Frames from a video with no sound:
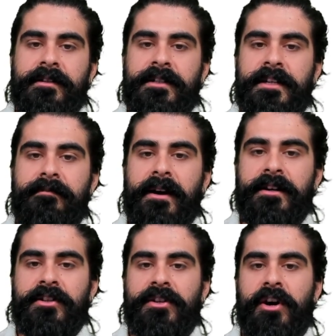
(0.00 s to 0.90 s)
T
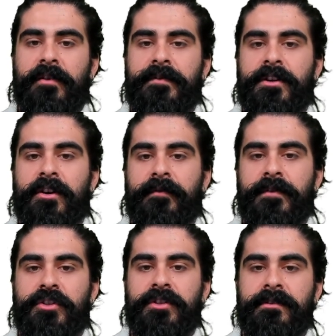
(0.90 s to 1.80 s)
minus half the
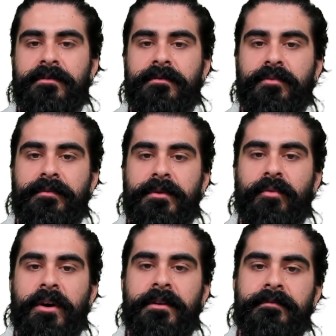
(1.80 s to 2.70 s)
coefficient would be
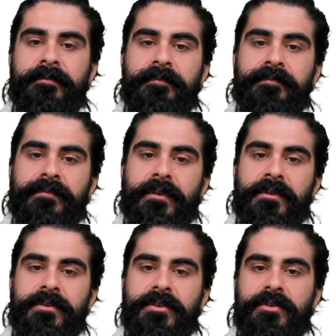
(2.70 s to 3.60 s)
1
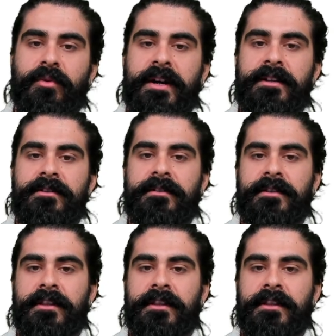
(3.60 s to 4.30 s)
squared.